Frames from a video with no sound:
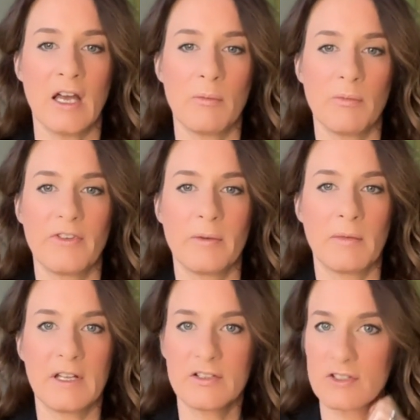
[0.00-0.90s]

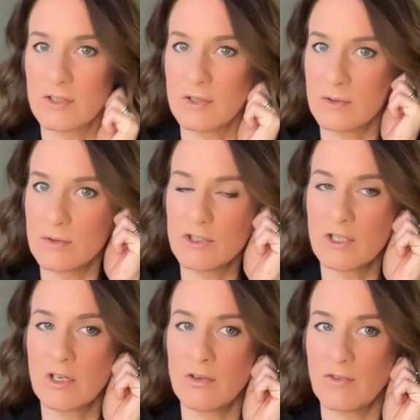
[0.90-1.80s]
similar to
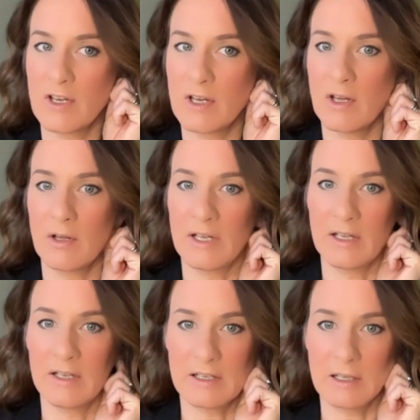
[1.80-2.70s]
Genova,
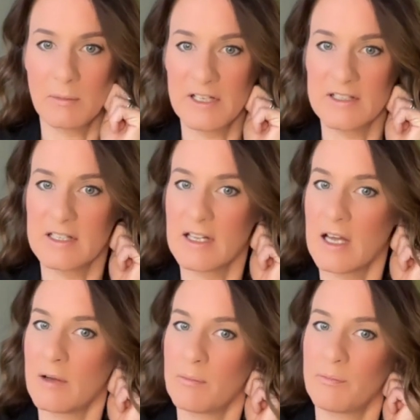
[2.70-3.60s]
a little bit
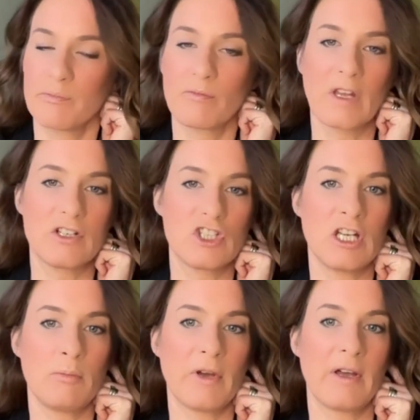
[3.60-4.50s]

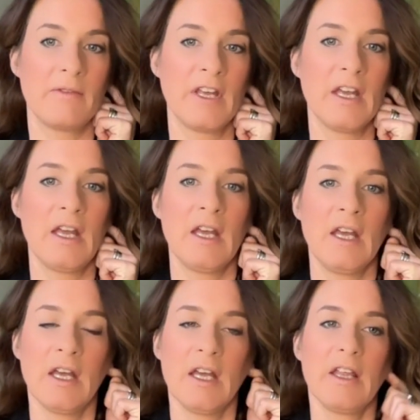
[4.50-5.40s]
cheaper.
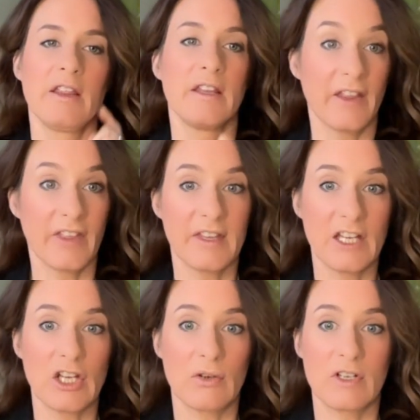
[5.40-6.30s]
The other
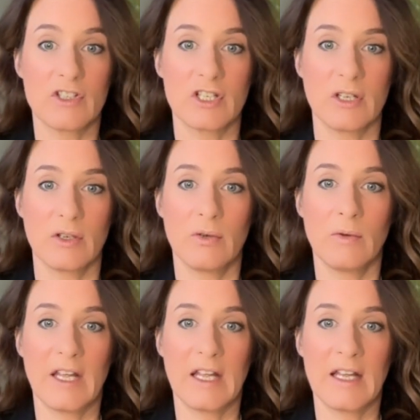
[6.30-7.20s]
thing you can
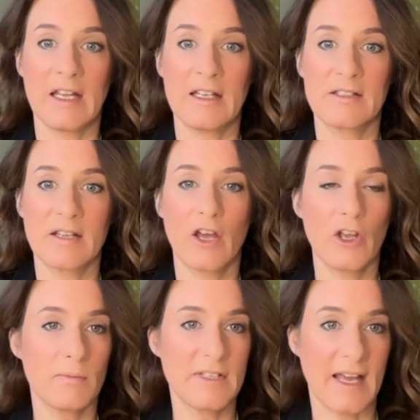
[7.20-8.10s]
do is
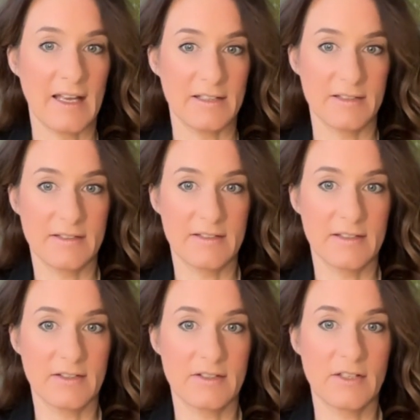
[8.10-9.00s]
home tests.
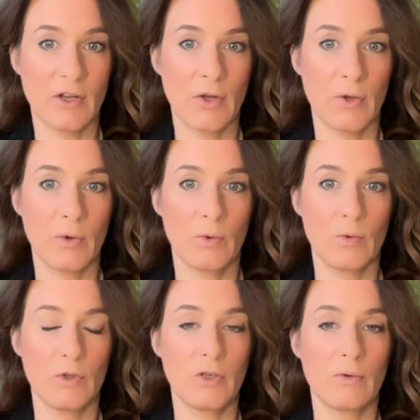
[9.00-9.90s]
So
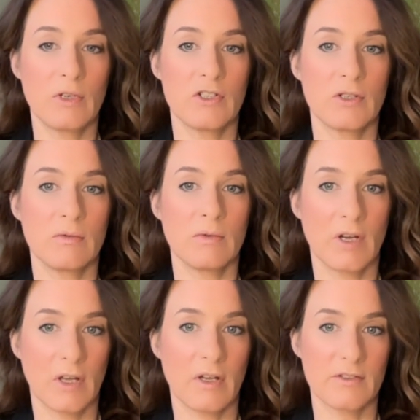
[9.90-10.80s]
you can do
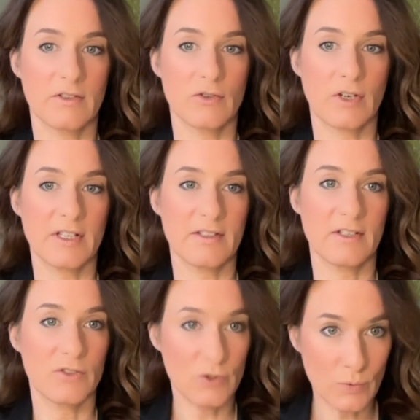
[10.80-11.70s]
a gut
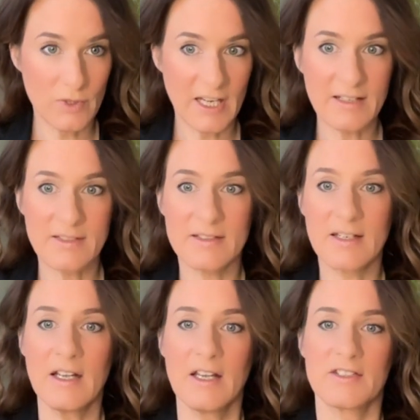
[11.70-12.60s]
transit stool test.
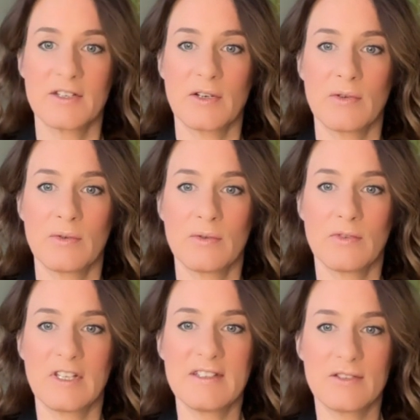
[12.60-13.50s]
So
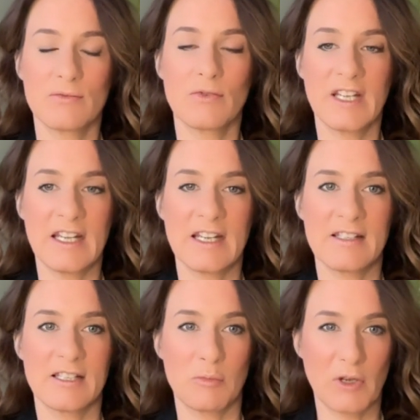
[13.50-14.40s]
this is really
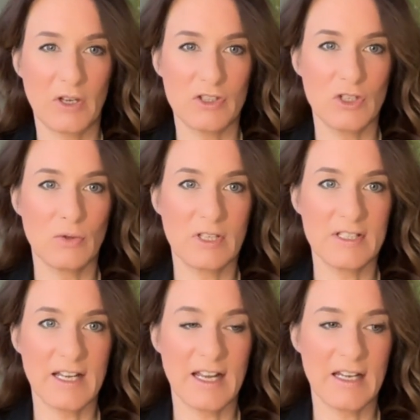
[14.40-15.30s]
easy because you can
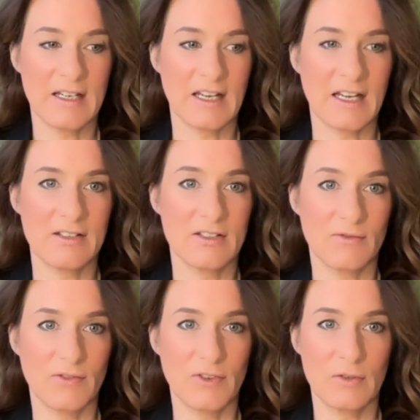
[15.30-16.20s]
take in some
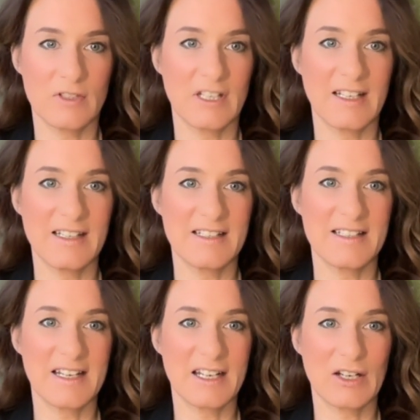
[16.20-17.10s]
food. So you need to
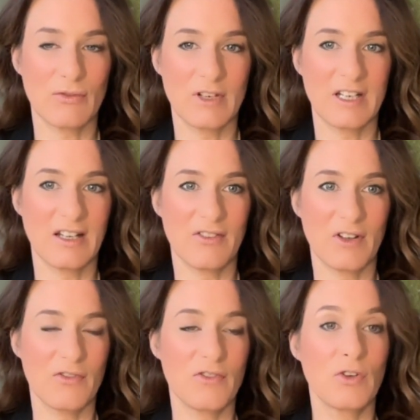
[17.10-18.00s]
take in
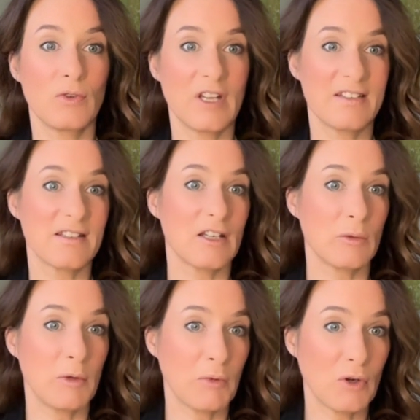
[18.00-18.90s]
a food that isn't going
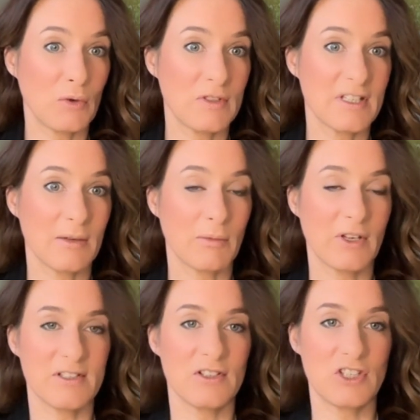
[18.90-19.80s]
to be broken down
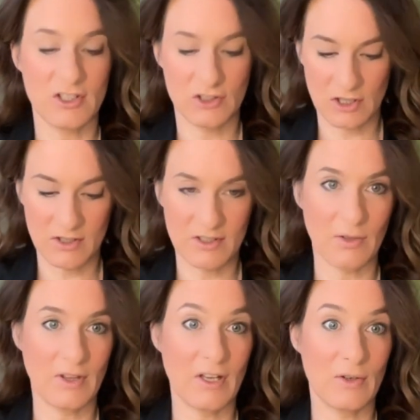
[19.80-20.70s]
by digestion.
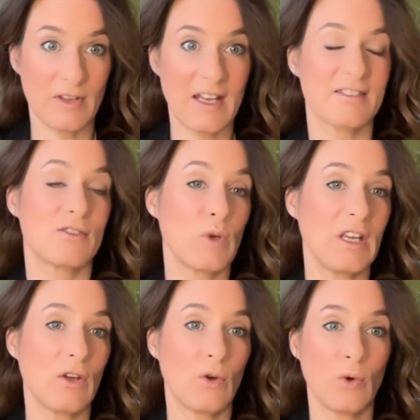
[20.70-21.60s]
So that's
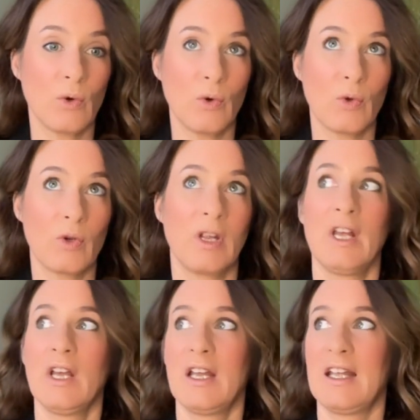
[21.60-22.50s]
sweet corn,
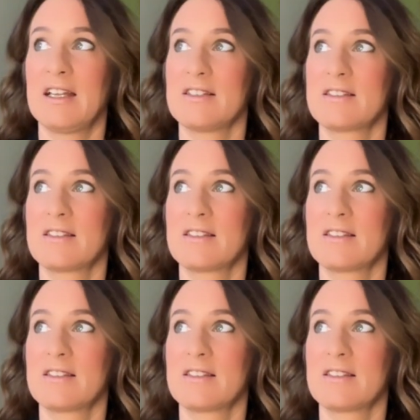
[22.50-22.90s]
it's